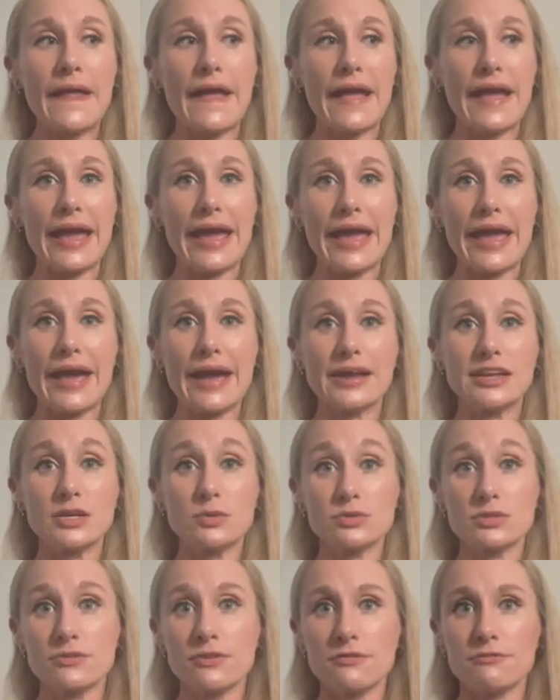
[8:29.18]
and it
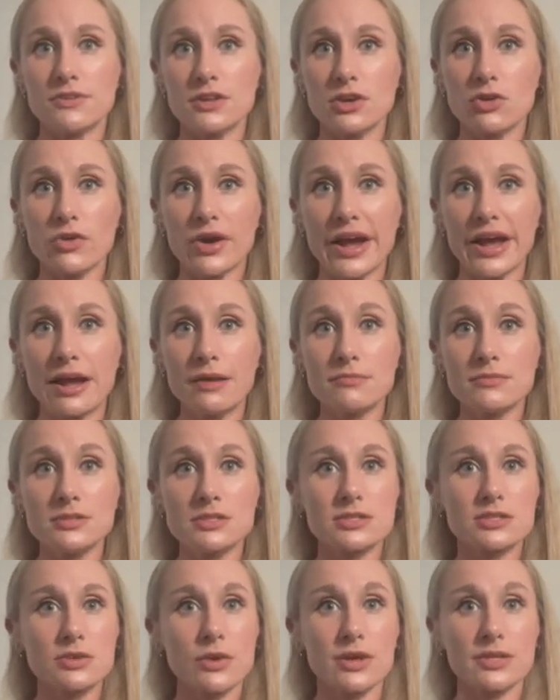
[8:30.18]
was 50 grams,
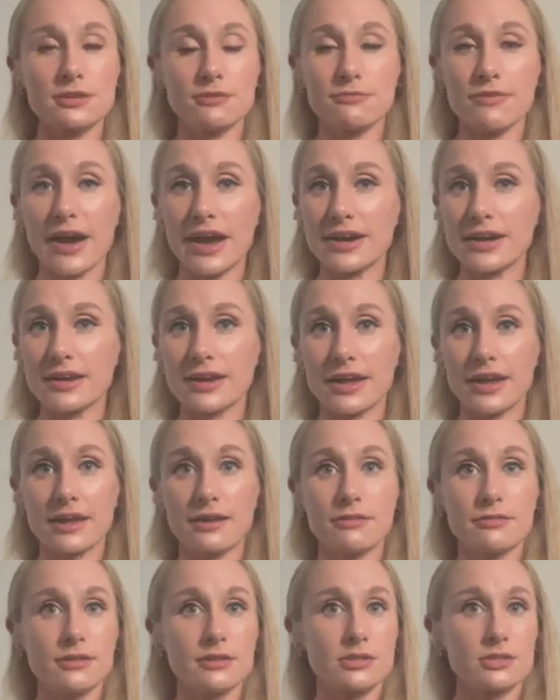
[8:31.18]
so I divided
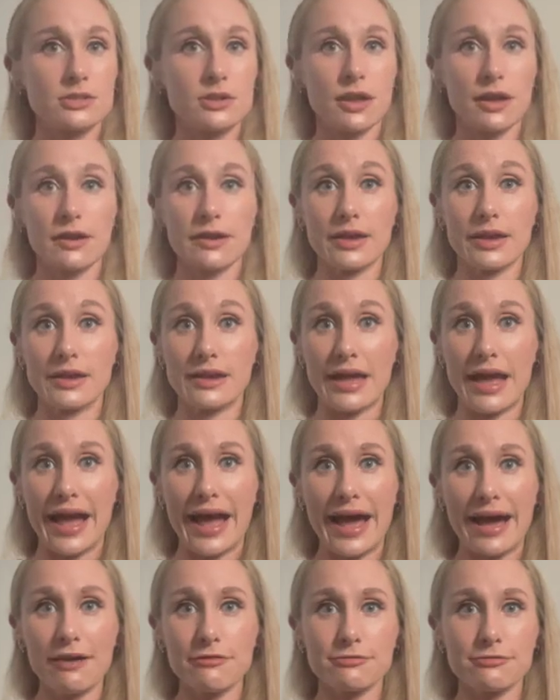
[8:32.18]
it in
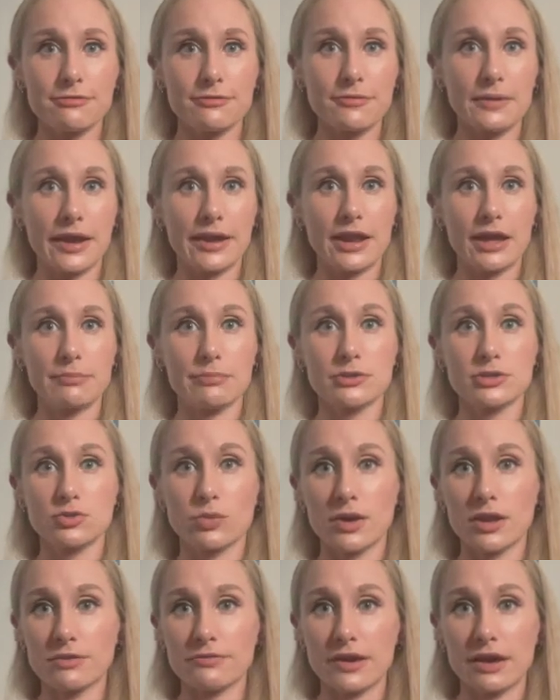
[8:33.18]
half, and I put
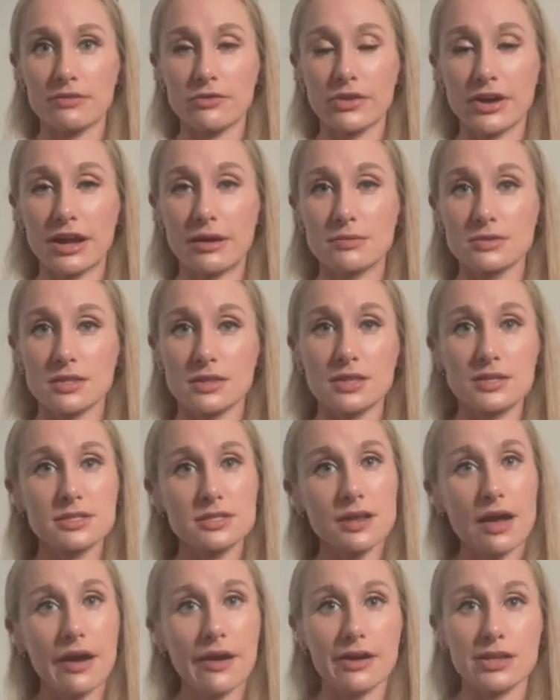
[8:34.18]
25 grams in this
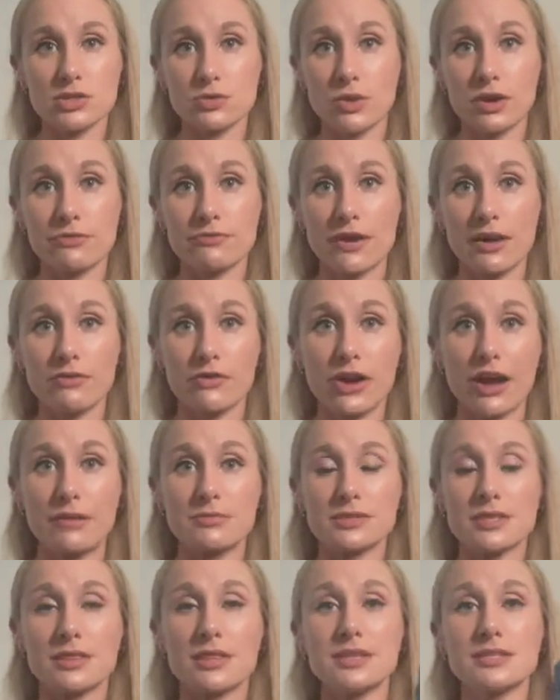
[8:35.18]
sock and 25
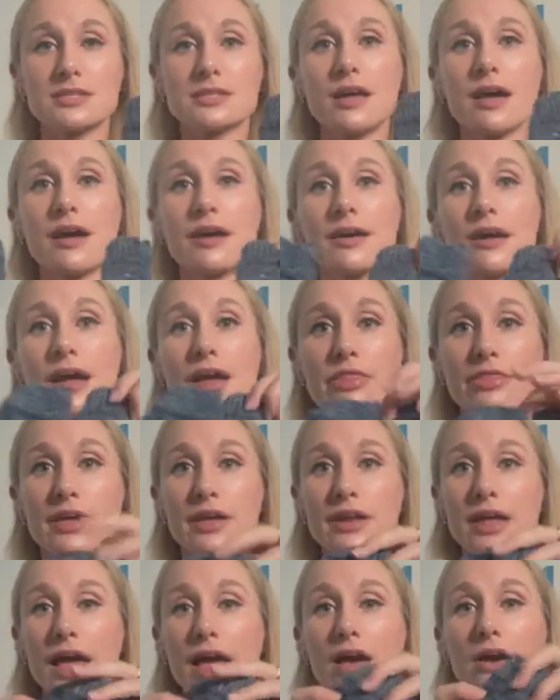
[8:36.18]
grams in this sock, and
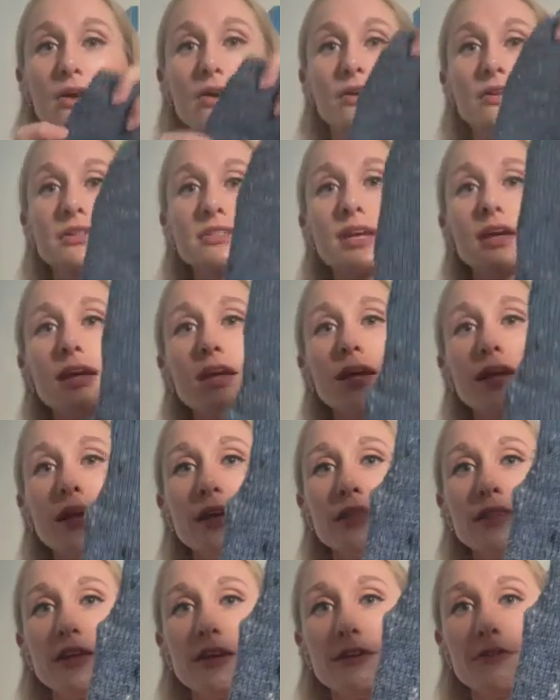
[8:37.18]
then held
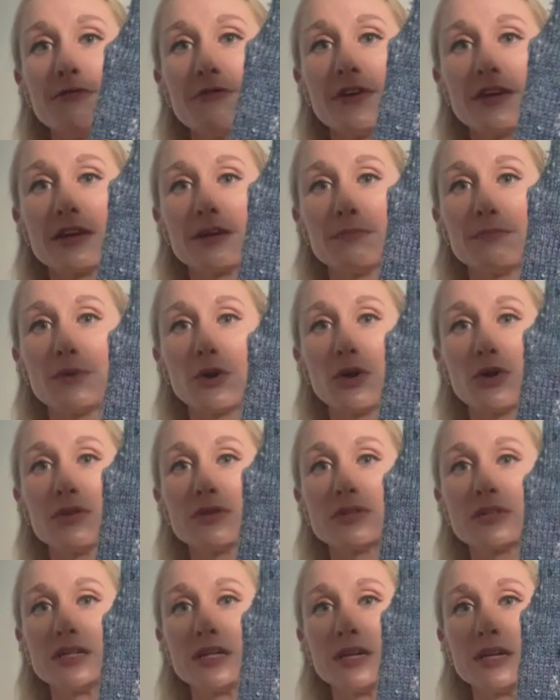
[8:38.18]
the Fig and
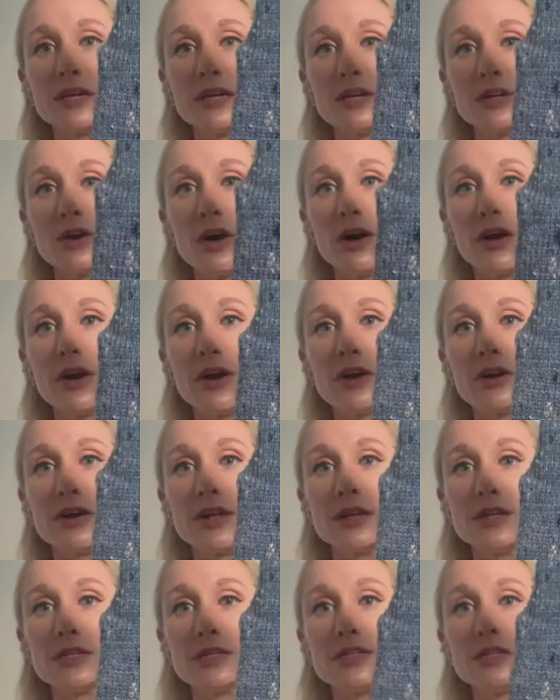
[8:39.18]
Posy yarn
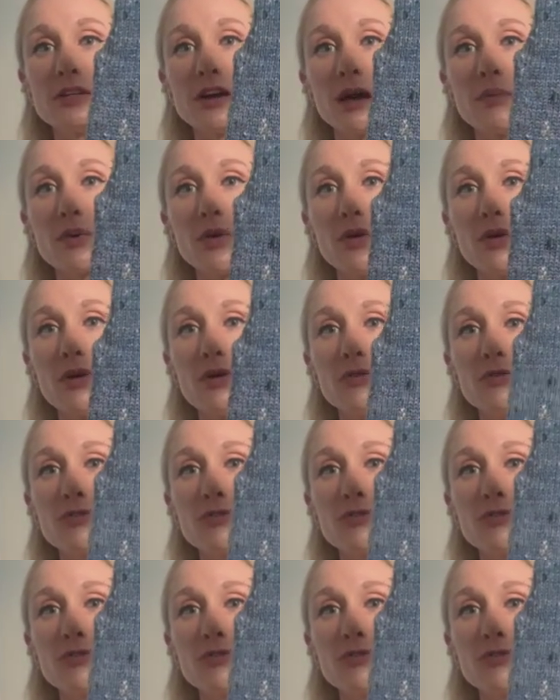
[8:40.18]
double